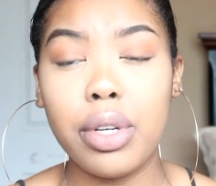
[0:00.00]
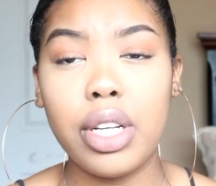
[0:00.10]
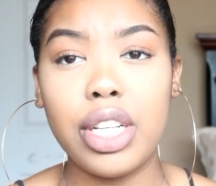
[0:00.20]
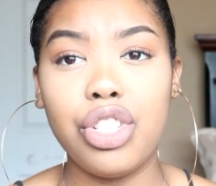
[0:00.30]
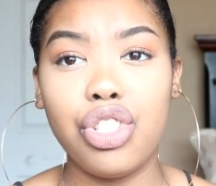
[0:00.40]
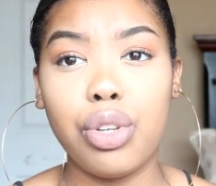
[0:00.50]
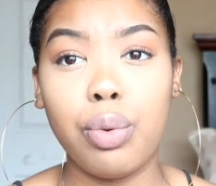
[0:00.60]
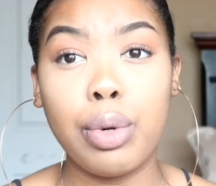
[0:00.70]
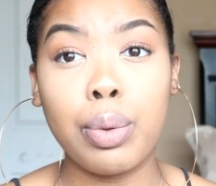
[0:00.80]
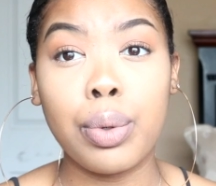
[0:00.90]
It just showed
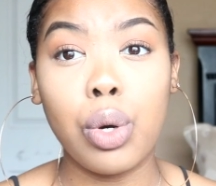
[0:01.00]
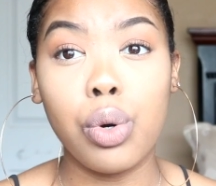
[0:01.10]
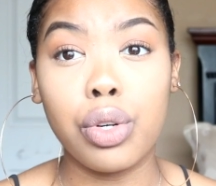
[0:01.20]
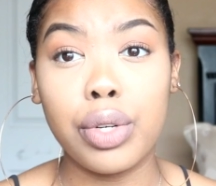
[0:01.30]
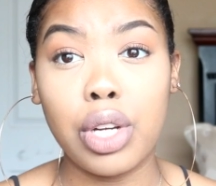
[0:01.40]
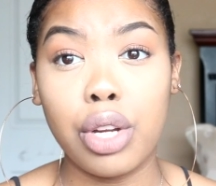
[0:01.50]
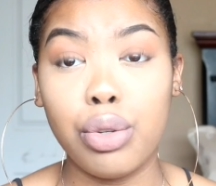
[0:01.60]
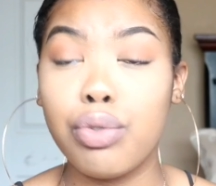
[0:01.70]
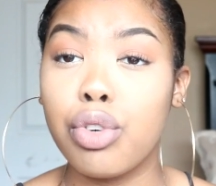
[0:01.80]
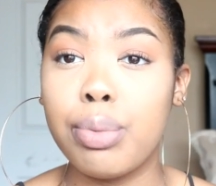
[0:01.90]
where we're ordering our
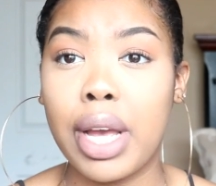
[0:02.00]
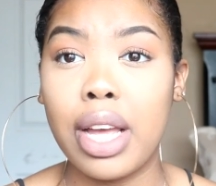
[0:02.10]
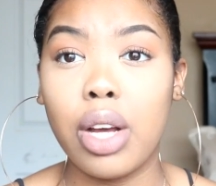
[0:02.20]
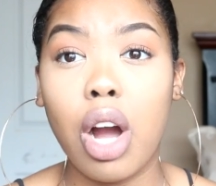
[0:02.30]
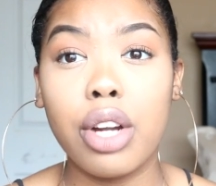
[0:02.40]
uniform at.